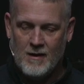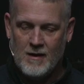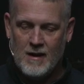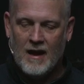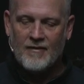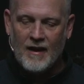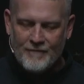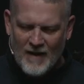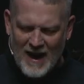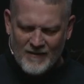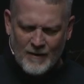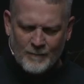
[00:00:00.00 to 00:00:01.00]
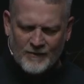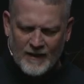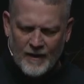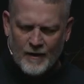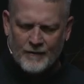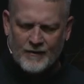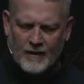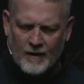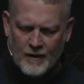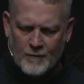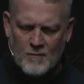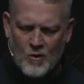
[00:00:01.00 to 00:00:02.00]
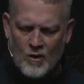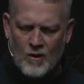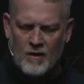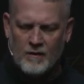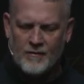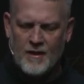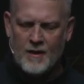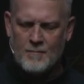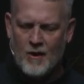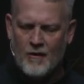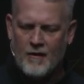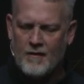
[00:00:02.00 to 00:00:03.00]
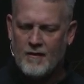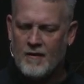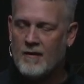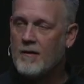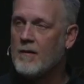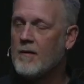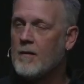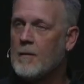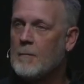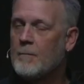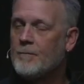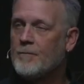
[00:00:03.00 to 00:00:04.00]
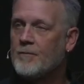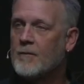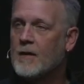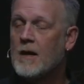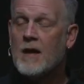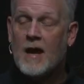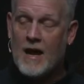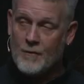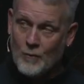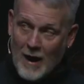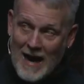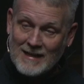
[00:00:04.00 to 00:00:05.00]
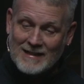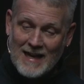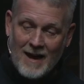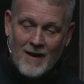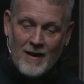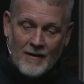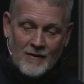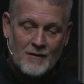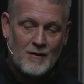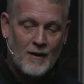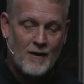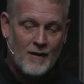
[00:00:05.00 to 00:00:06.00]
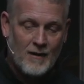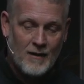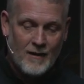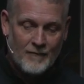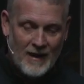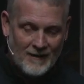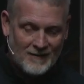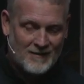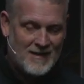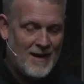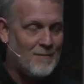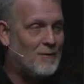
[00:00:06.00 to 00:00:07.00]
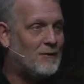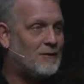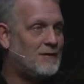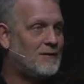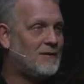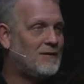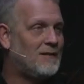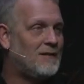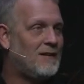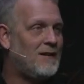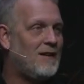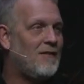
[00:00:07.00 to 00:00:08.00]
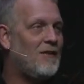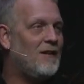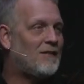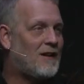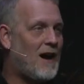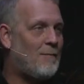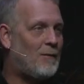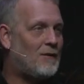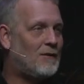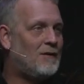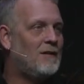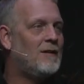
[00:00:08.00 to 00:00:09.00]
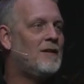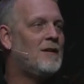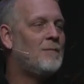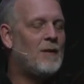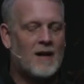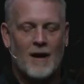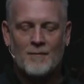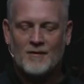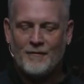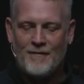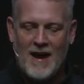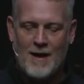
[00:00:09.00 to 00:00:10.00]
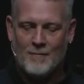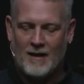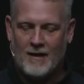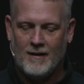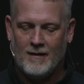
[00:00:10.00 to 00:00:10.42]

And they find themselves in little more than a barn. And right there in the dirt of that stable, this couple becomes a family.